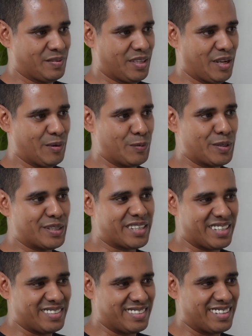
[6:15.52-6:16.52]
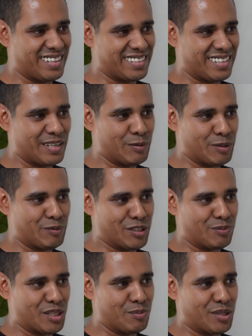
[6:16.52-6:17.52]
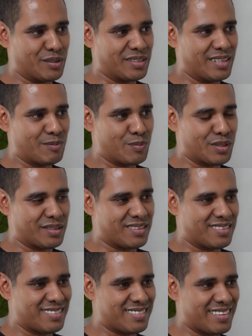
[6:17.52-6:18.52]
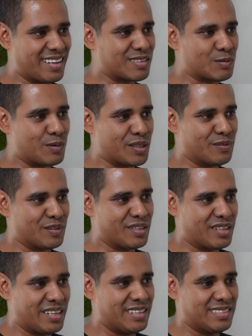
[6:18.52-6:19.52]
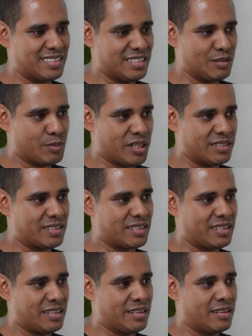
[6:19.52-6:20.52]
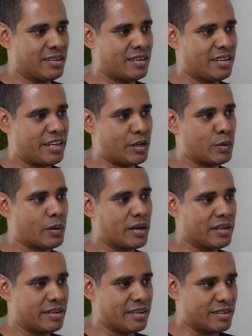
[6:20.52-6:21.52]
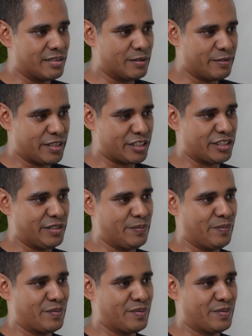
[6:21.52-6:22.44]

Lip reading: And we'll get to that now when we speak about that. But that's one of the needs, is basically requiring affection.